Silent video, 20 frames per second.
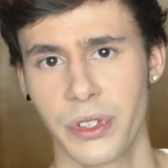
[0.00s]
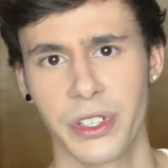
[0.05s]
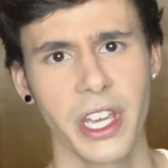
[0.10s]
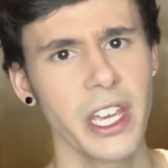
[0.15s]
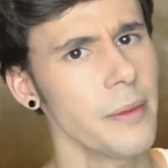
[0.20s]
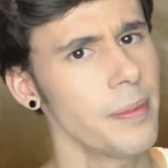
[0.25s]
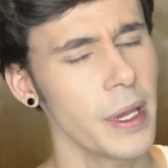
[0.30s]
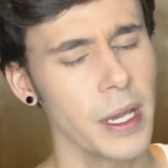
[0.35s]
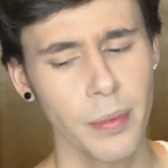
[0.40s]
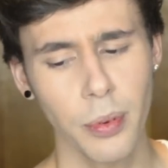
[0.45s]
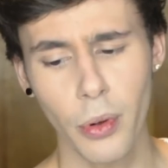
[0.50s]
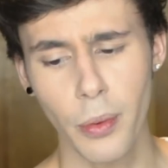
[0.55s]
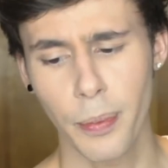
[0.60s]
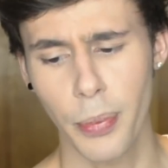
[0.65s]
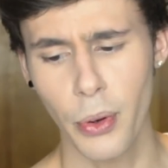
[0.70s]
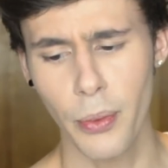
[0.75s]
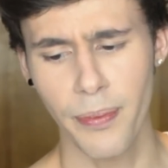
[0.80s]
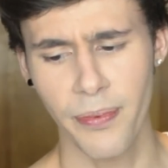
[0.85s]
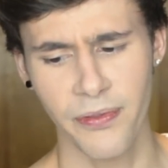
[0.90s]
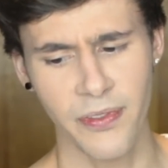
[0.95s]
Gay people
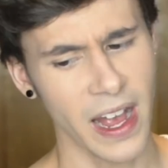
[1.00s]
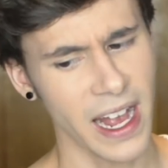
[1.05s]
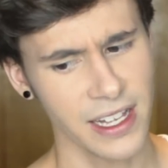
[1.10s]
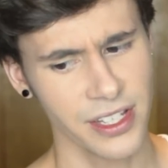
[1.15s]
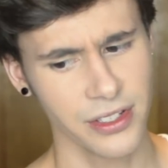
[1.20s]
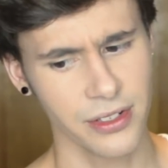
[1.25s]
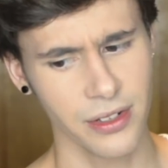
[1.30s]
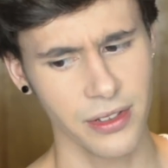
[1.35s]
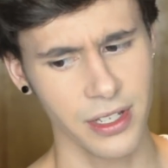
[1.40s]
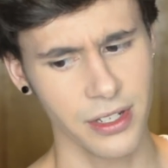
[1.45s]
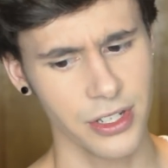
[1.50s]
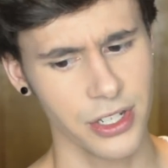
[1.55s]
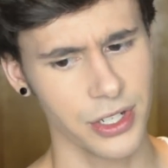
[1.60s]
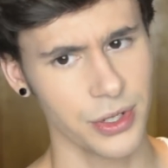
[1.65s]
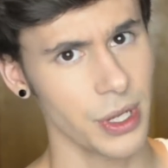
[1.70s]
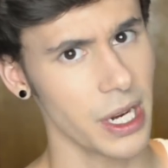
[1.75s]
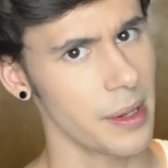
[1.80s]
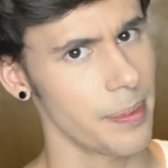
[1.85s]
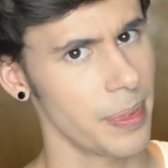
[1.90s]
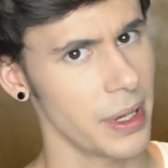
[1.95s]
poop faster than
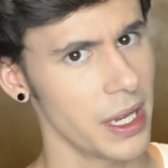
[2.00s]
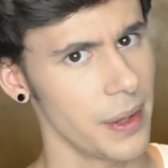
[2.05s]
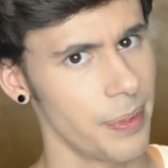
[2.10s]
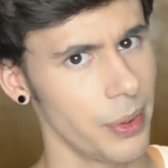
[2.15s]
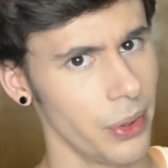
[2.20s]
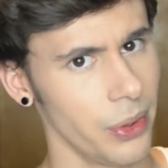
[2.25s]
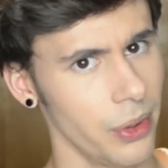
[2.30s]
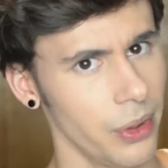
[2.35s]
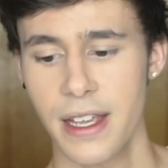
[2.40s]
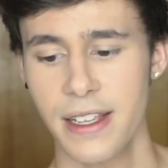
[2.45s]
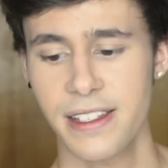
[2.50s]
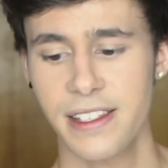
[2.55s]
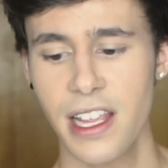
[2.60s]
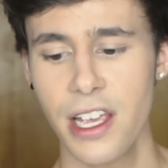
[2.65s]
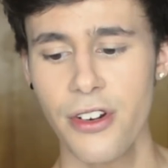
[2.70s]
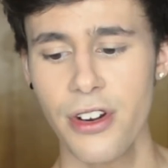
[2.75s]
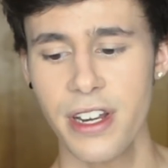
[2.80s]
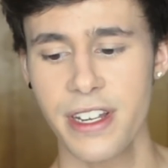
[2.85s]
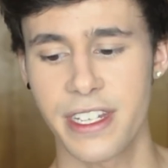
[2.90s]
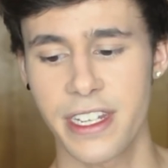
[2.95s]
straight people? Is
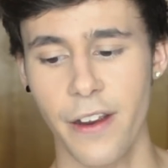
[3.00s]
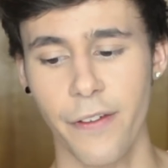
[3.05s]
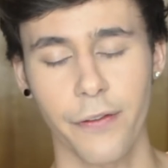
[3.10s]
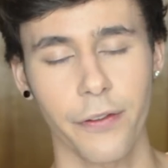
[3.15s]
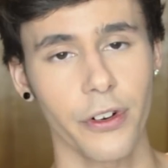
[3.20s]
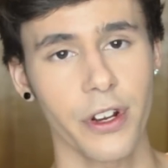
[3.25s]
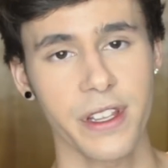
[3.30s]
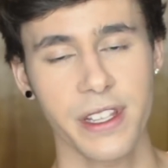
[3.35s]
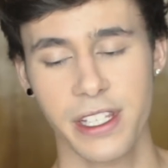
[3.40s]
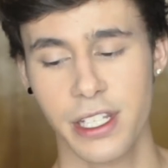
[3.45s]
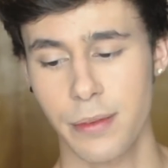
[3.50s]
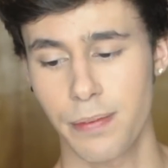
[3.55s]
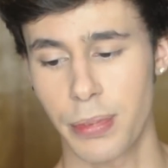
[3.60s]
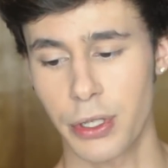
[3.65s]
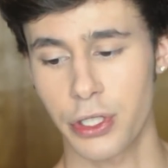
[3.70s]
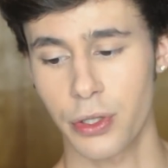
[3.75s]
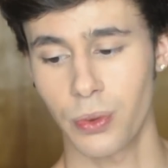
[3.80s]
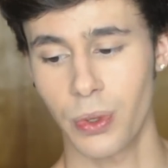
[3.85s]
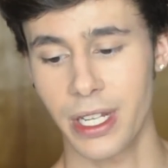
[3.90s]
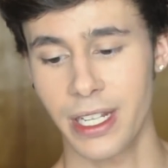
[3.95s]
there a difference
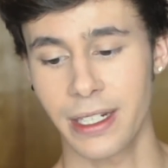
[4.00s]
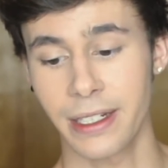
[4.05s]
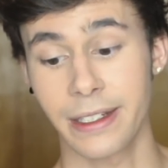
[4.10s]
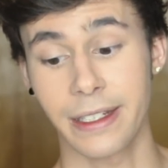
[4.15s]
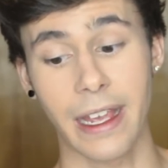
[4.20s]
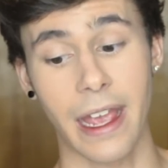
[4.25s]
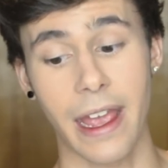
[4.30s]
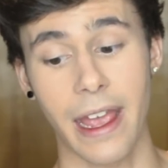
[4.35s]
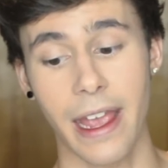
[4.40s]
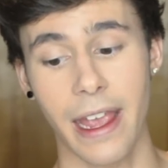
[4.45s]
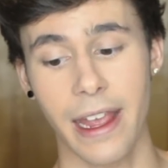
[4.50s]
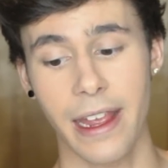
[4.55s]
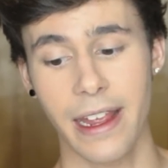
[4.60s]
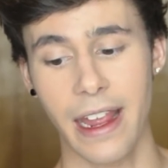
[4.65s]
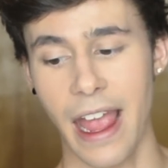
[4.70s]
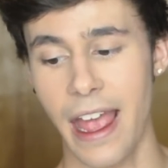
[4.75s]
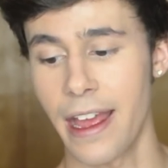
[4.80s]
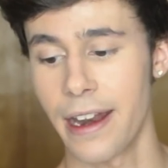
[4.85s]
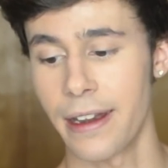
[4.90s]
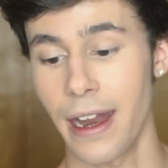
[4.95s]
between
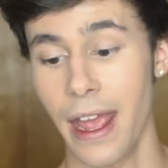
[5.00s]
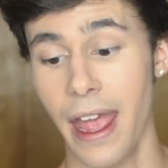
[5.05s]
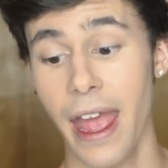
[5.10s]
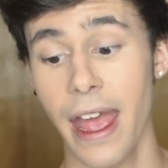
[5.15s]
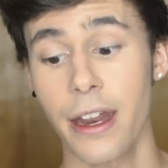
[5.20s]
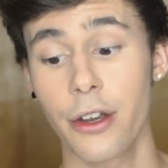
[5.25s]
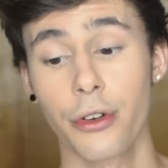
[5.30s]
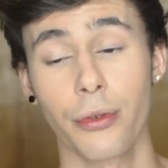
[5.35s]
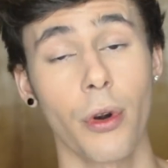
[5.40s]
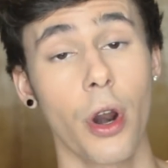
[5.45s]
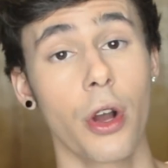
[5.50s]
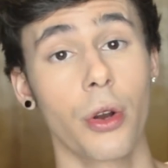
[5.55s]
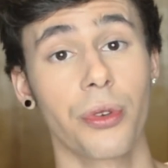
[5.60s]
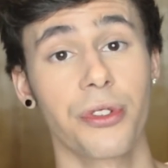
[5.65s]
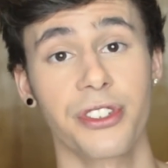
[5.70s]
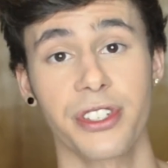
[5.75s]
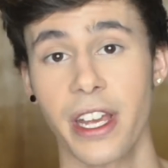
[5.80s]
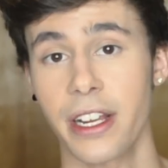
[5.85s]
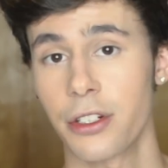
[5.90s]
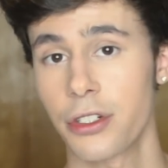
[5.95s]
gay and
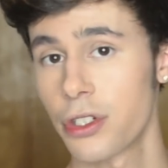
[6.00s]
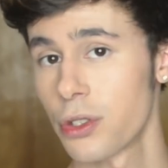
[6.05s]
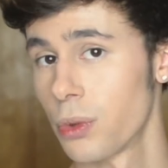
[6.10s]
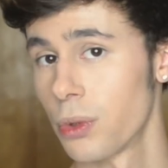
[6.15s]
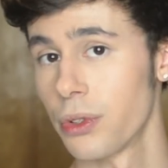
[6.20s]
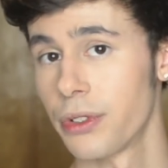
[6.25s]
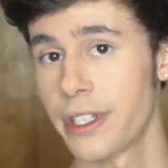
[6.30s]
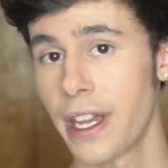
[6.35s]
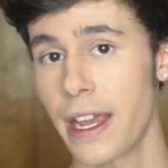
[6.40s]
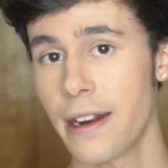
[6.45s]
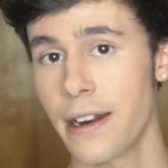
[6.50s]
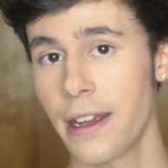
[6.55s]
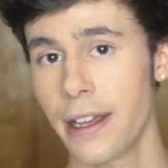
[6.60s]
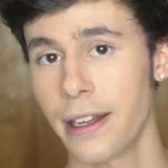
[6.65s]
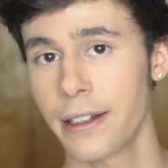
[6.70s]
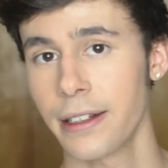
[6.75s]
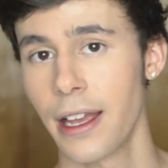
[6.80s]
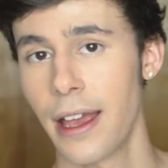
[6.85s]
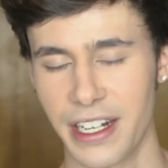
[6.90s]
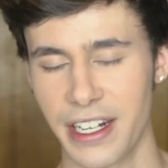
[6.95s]
heterosexual
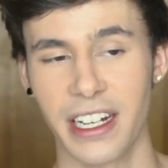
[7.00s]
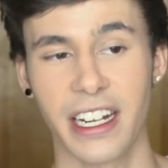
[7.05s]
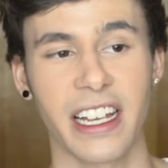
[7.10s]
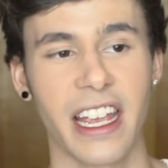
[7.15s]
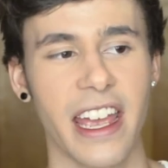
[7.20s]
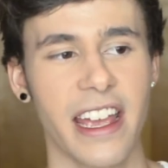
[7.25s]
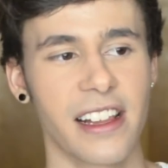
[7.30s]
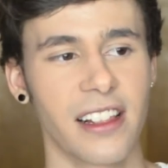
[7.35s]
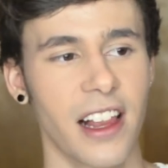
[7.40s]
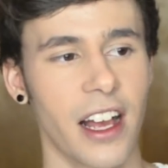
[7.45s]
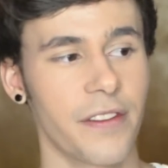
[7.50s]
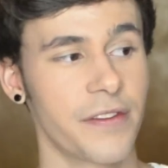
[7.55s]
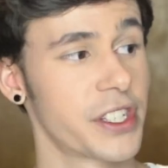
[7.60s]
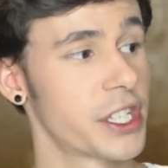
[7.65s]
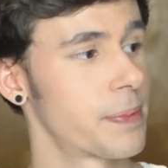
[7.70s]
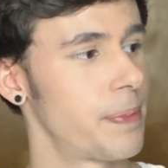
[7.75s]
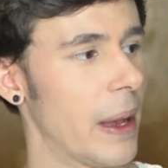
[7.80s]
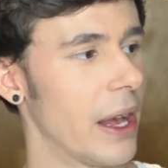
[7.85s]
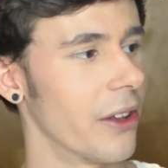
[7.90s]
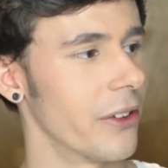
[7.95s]
dating? I need a gay love
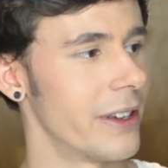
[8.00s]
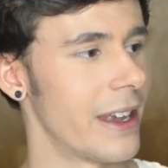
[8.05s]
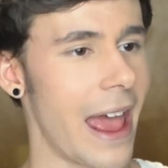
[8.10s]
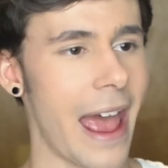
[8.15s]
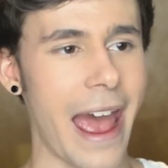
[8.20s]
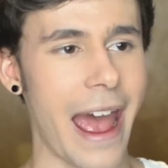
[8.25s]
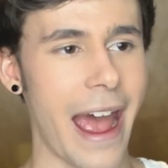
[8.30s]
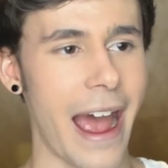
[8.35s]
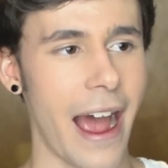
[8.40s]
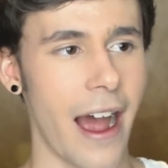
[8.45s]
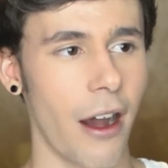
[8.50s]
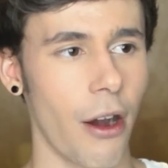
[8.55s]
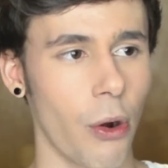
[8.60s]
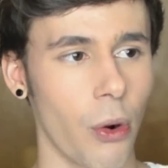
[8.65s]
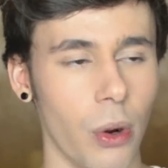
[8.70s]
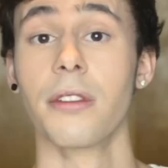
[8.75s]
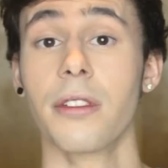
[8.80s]
spell now.